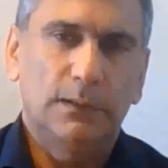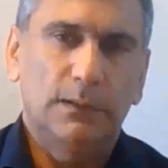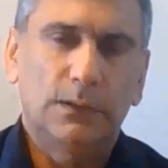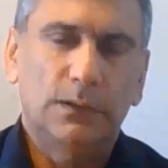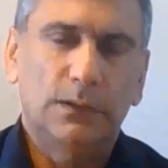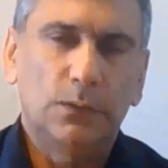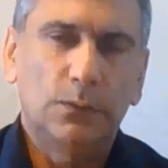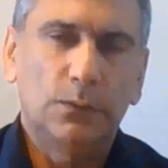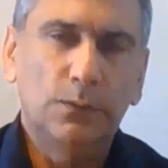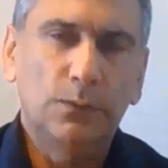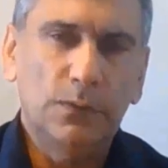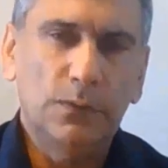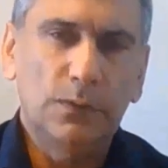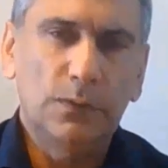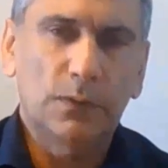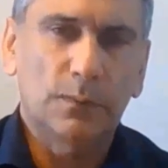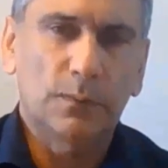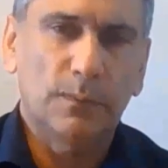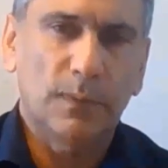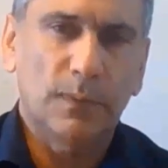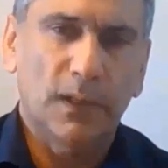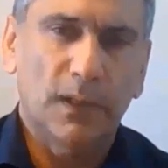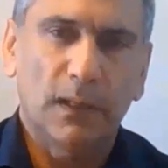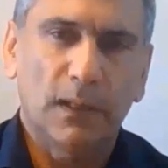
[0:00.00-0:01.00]
the
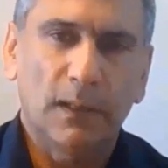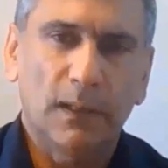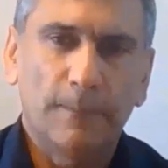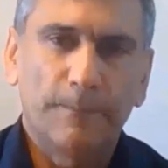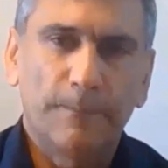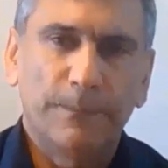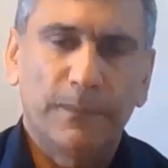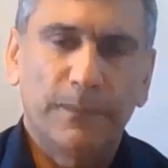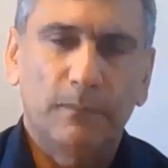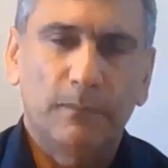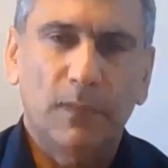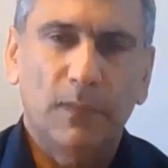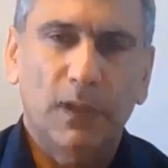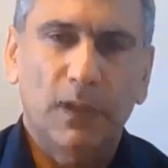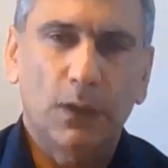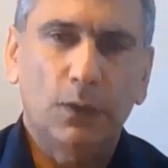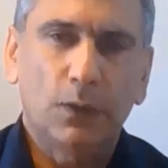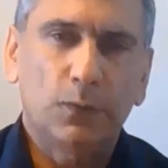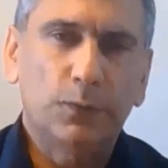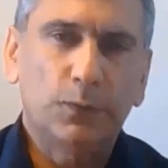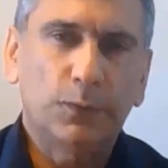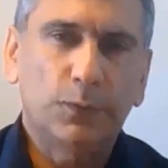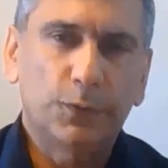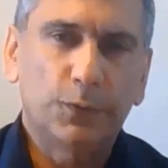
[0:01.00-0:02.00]
students may
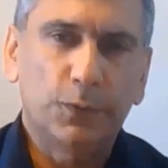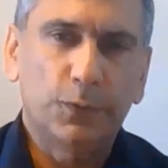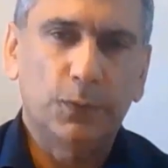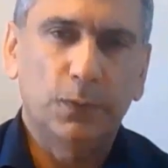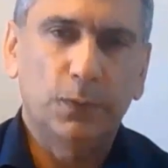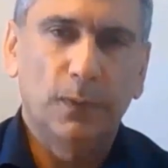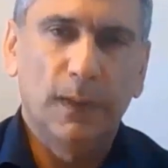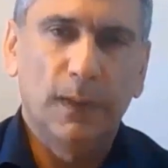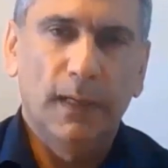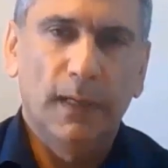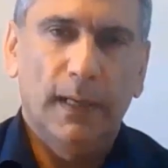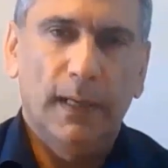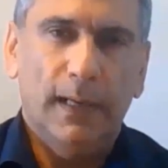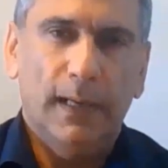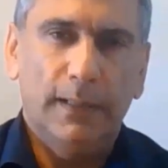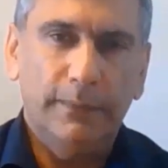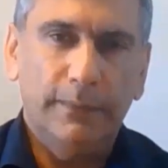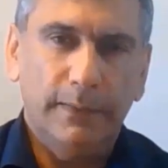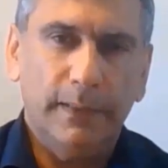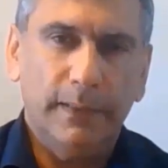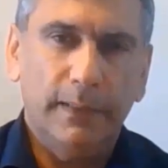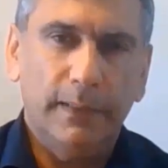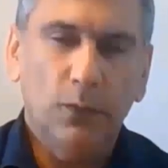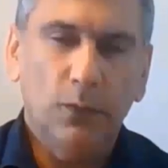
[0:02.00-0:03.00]
go through,
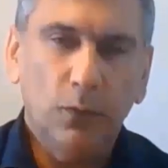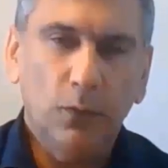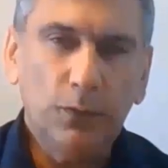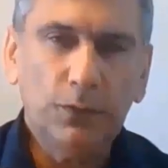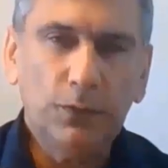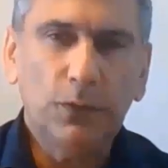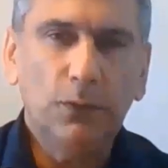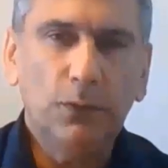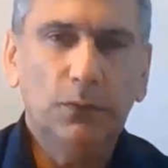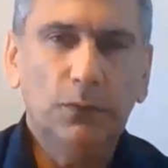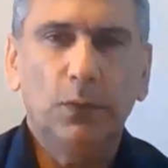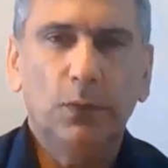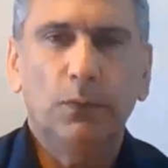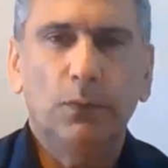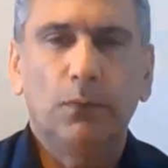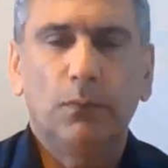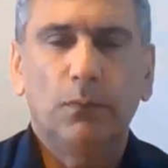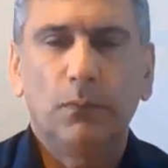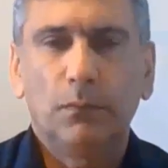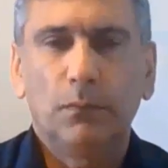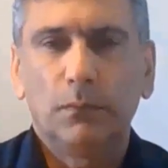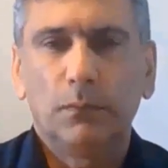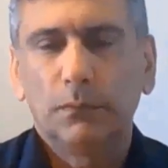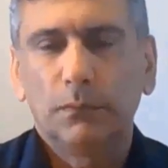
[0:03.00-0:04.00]
and they also
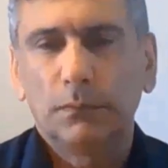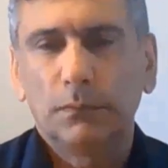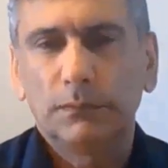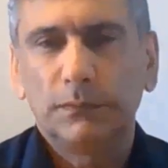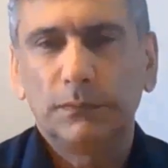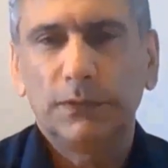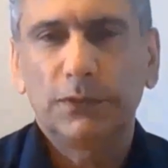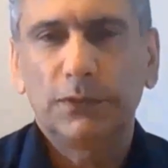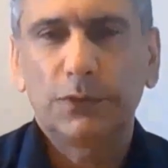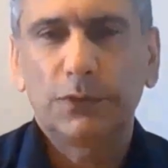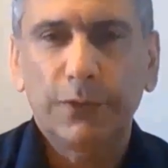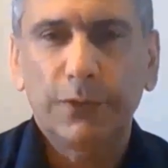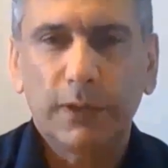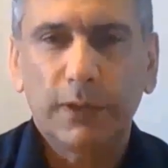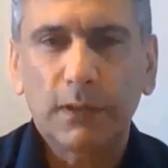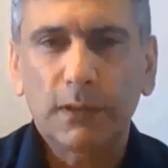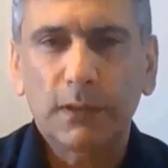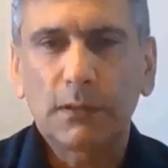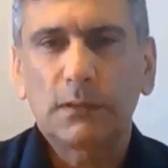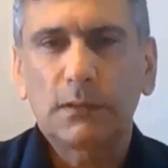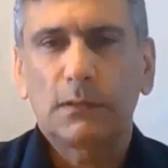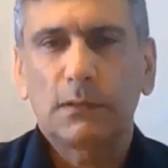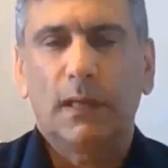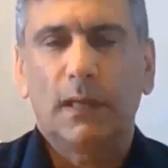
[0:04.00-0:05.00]
know the
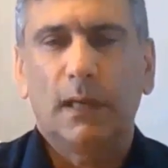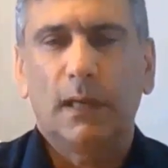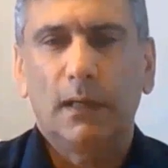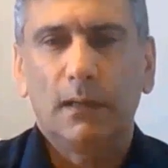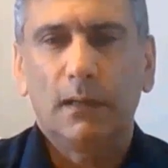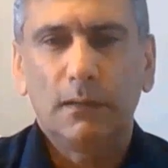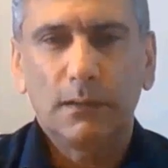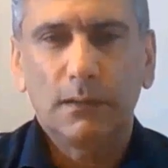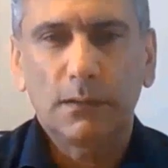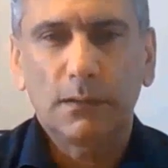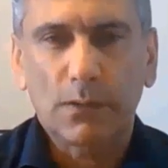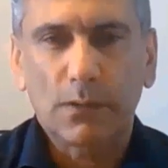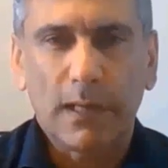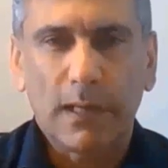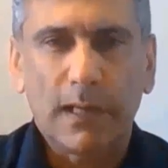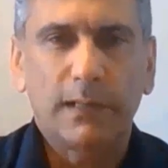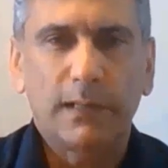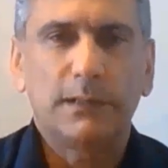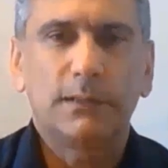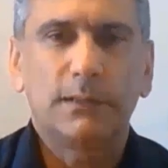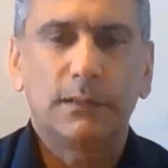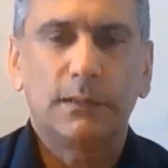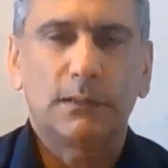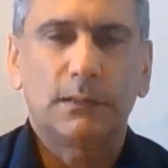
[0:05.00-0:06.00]
tricks and the
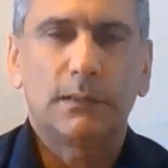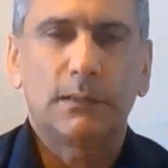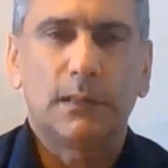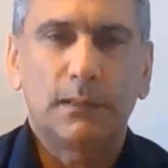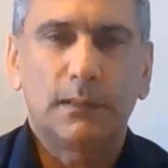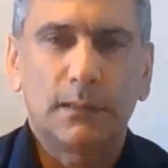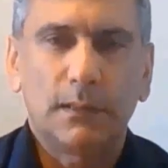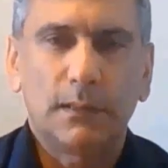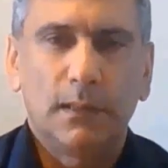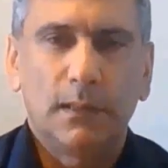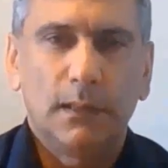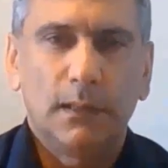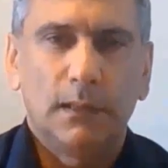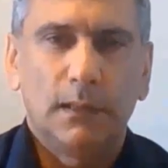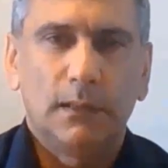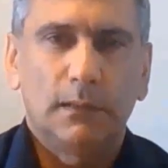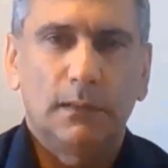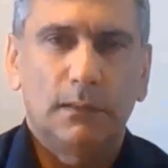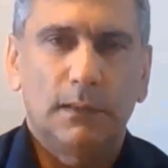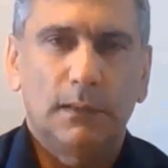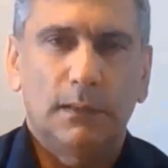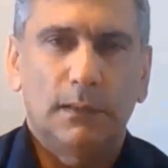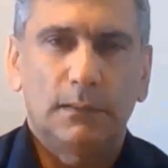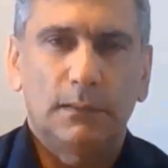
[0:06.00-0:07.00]
strategies that
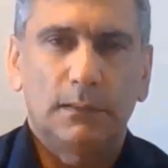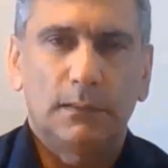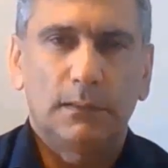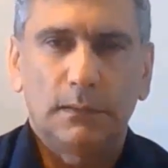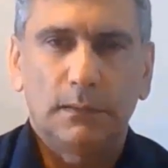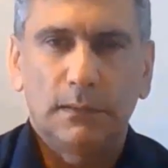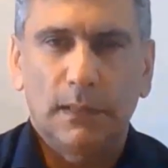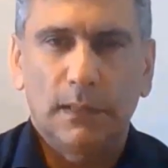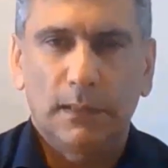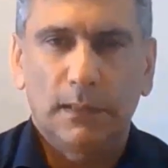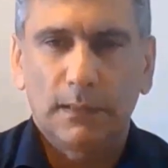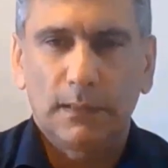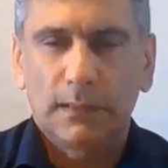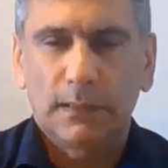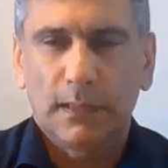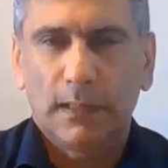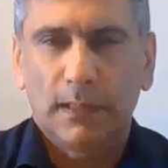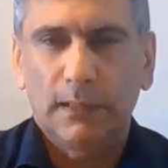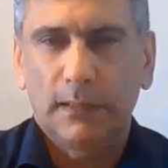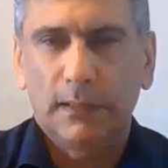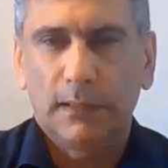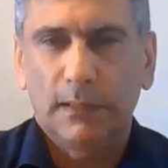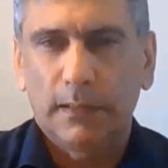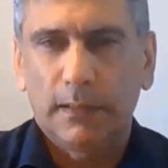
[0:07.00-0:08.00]
the
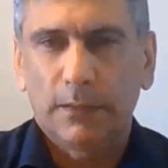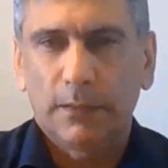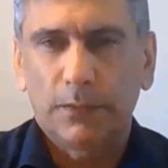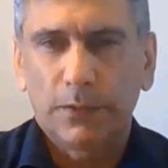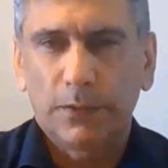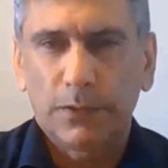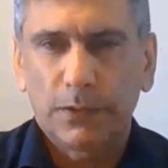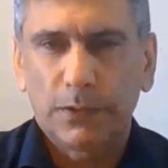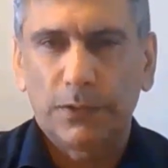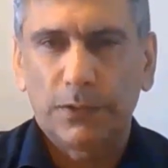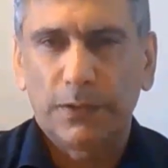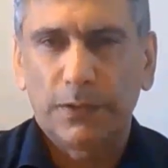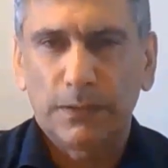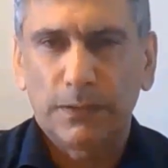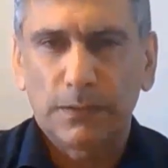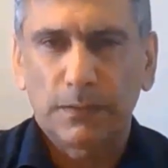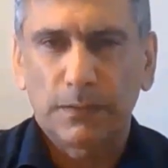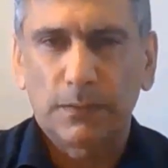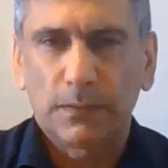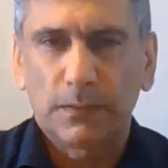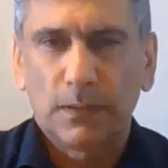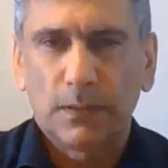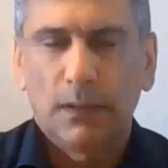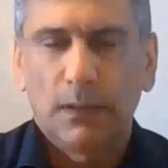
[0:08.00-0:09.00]
second language
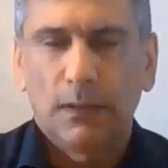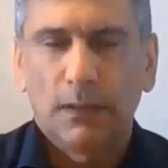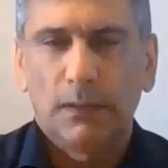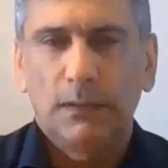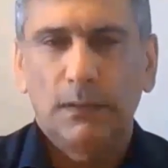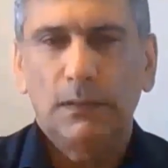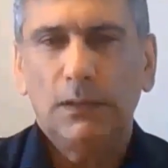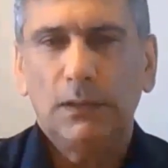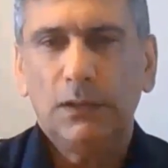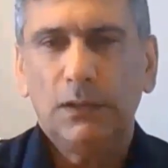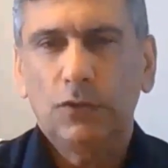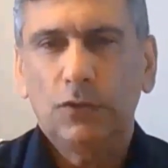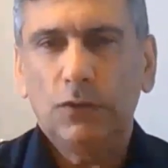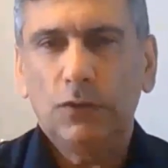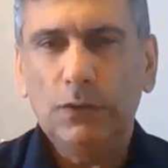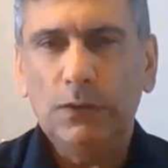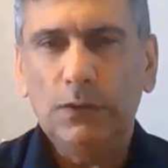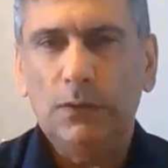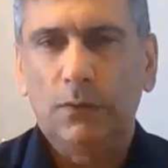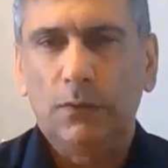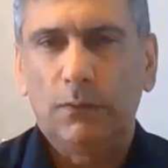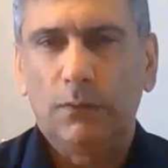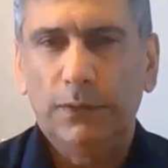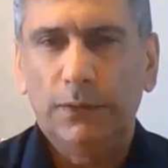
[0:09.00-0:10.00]
learner need to
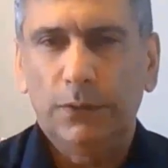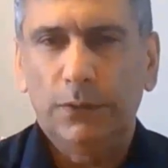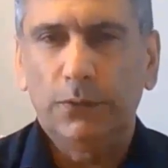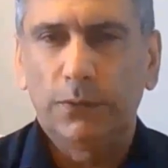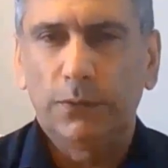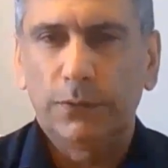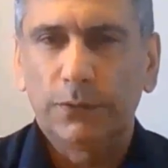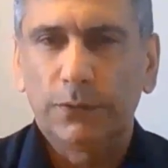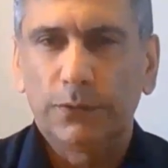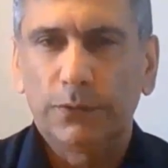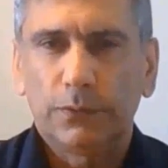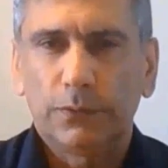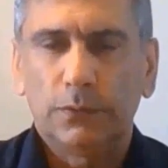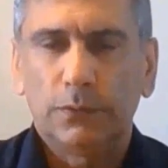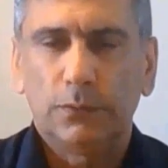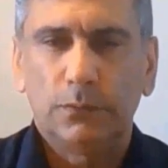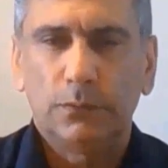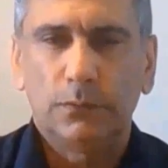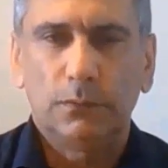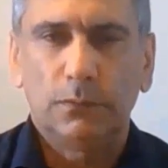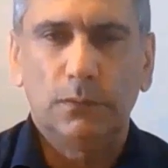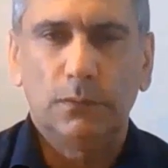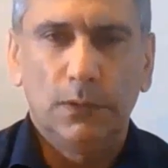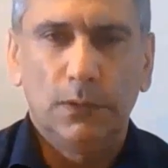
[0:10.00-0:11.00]
know in order
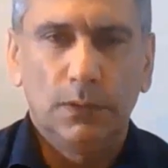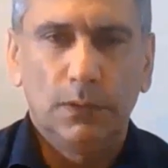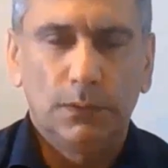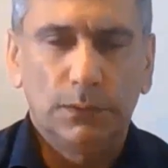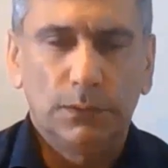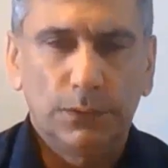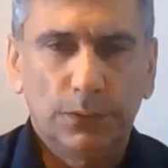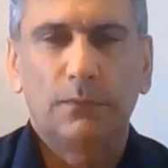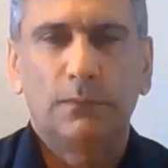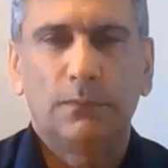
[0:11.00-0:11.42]
to